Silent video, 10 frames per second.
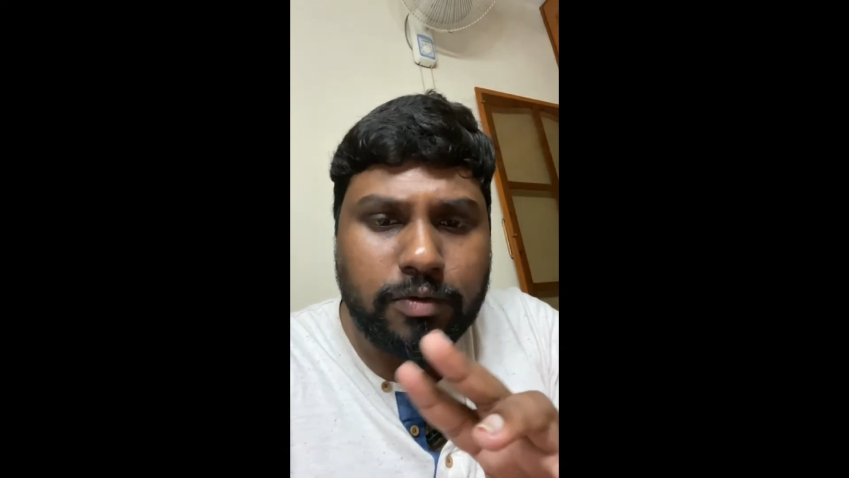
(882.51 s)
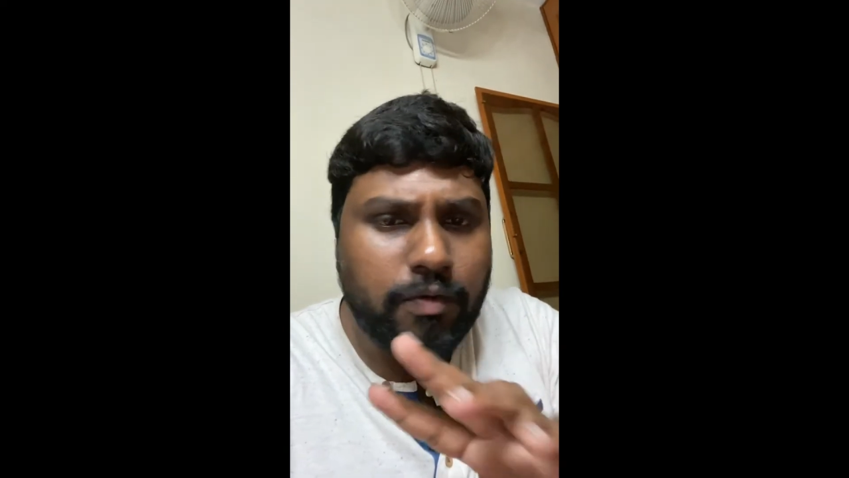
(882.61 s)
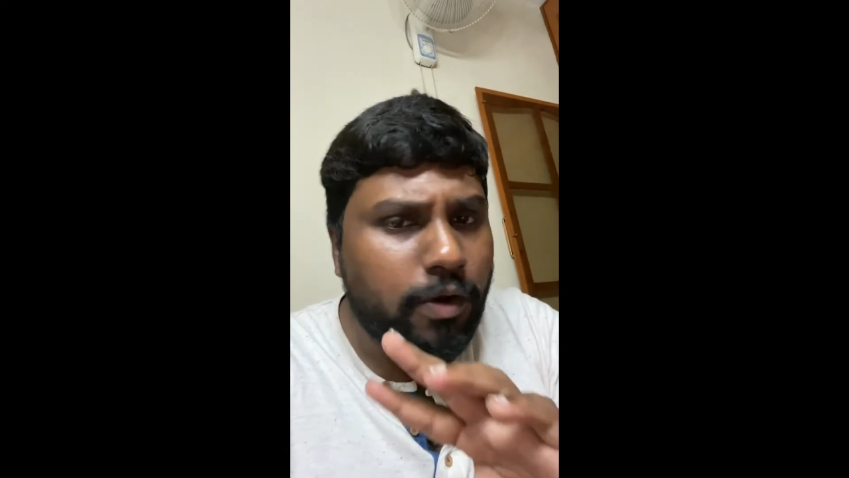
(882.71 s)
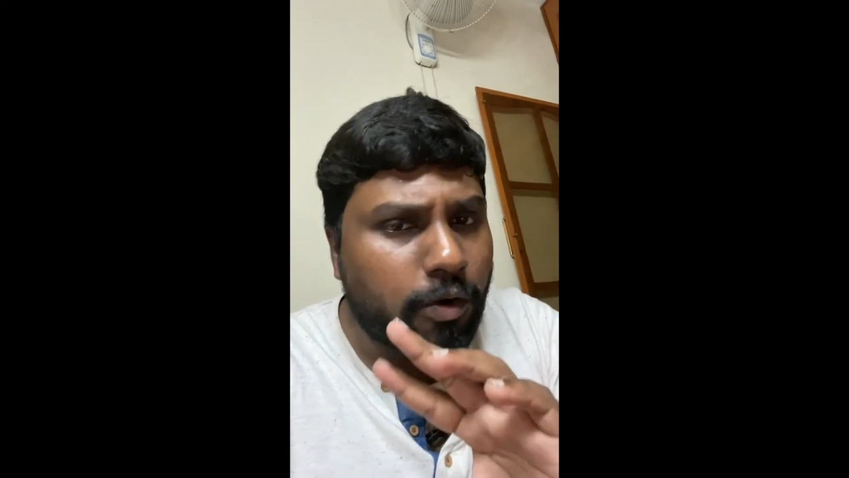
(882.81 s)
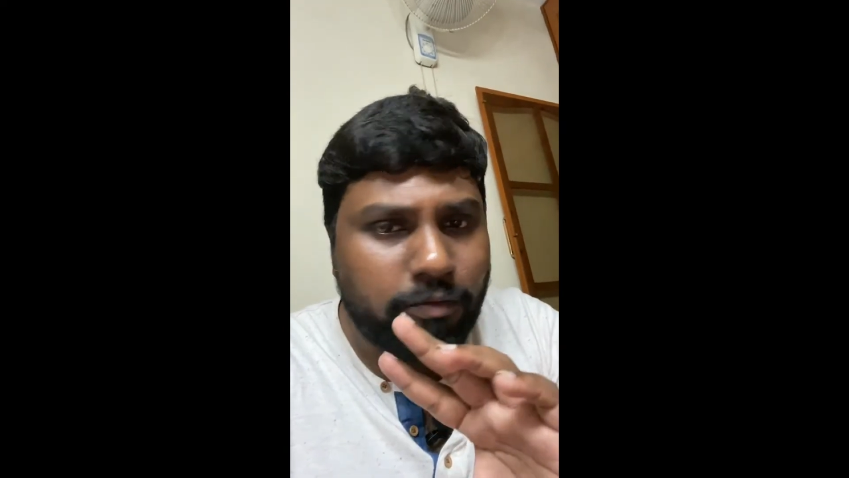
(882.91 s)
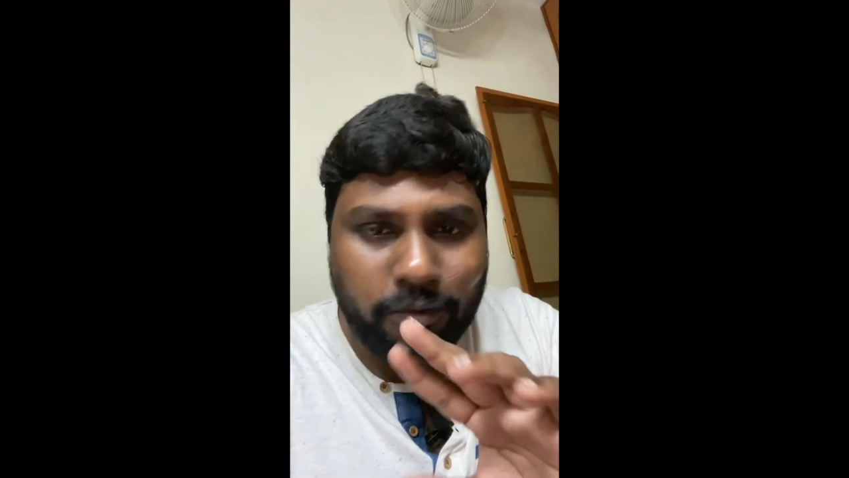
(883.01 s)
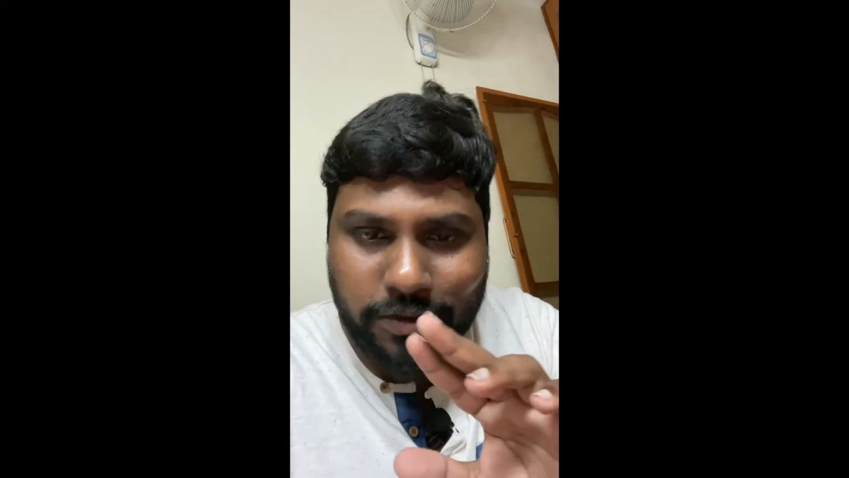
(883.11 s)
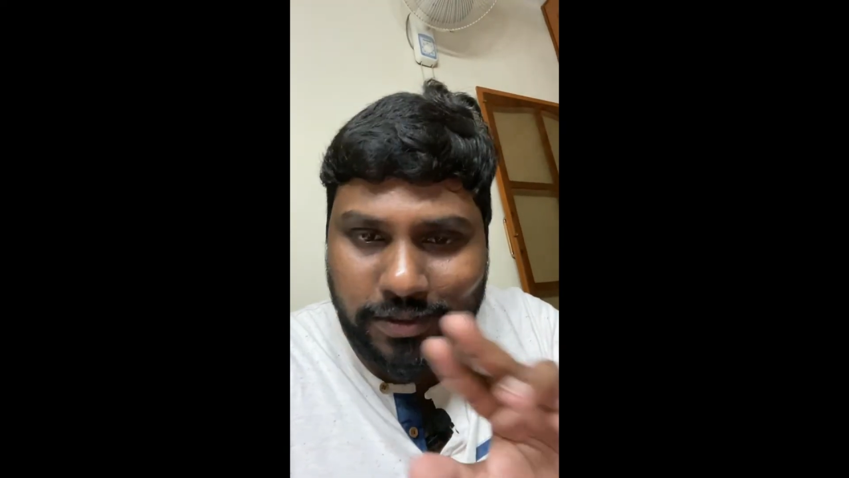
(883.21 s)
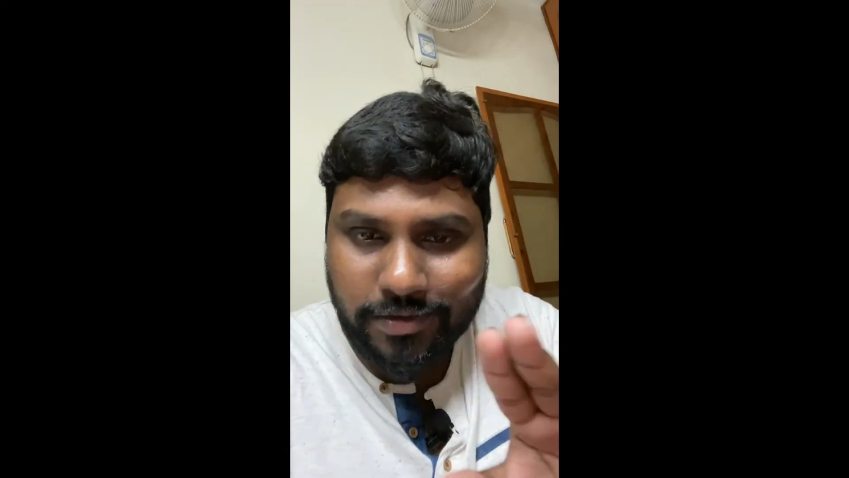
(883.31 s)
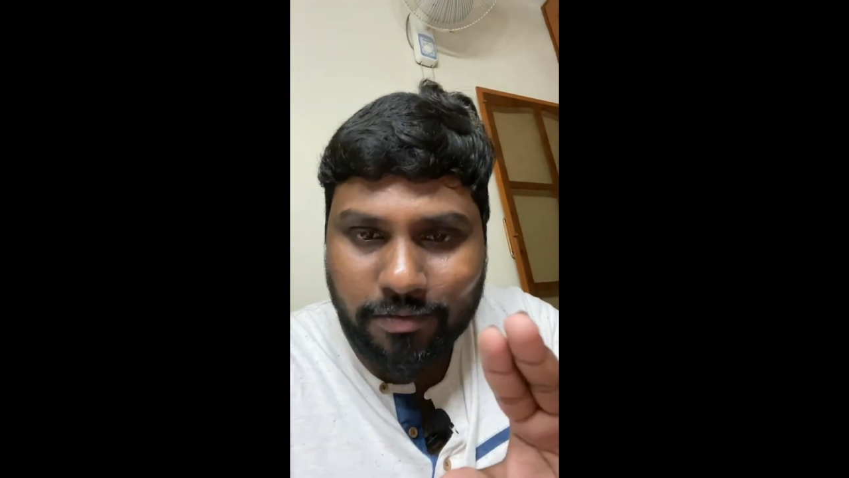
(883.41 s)
you will not
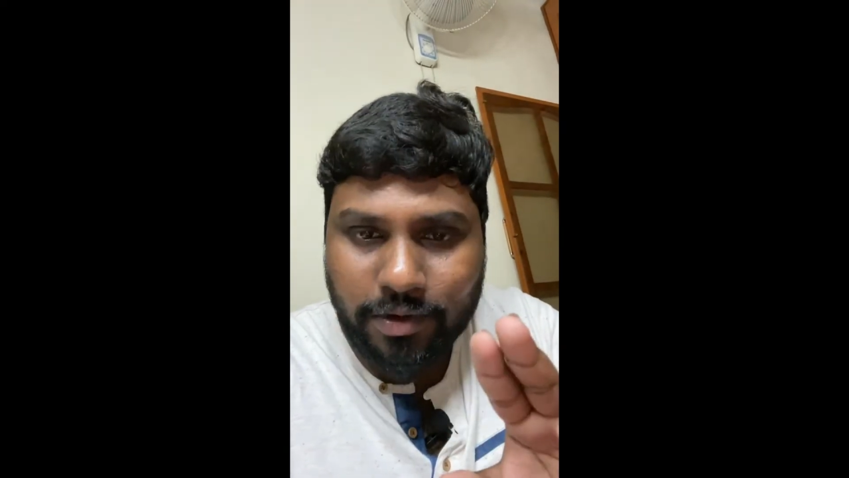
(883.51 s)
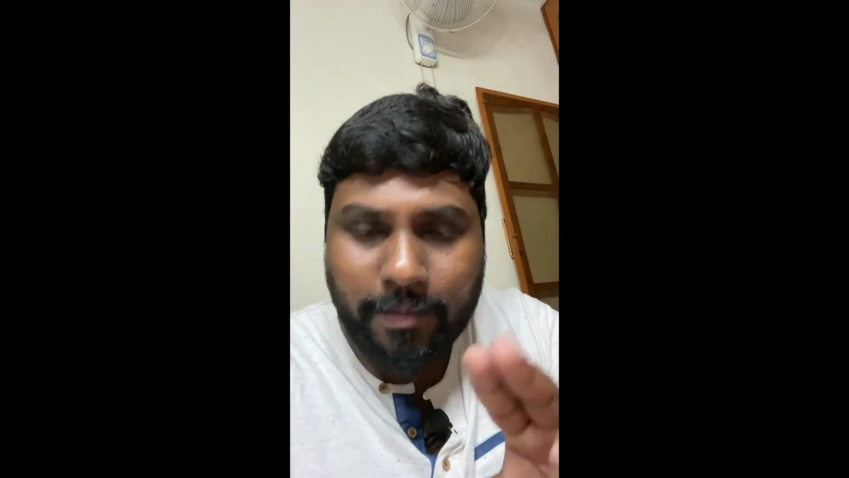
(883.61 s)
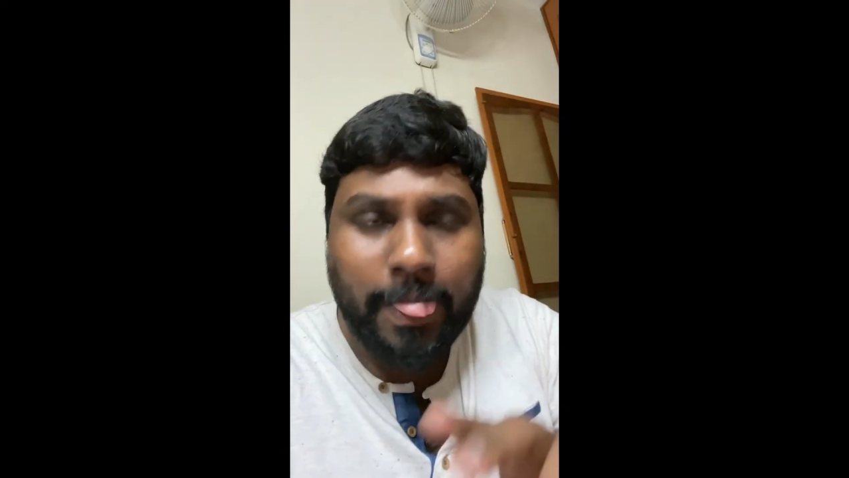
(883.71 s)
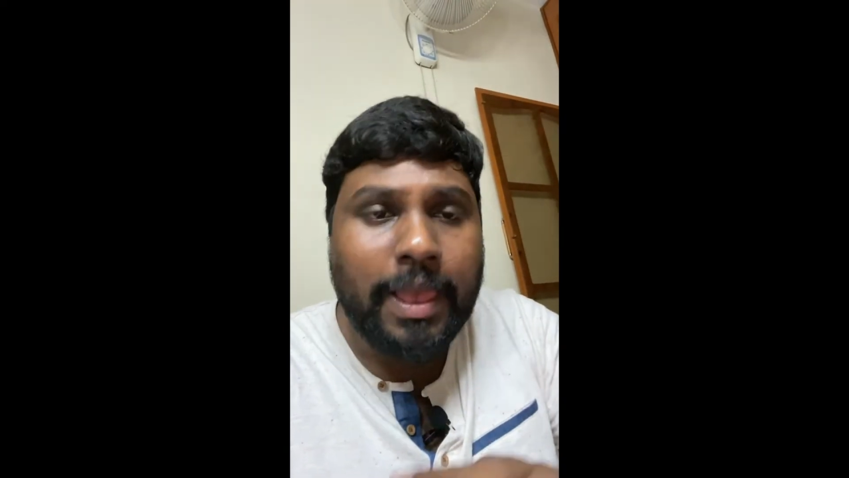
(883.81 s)
watch season 1.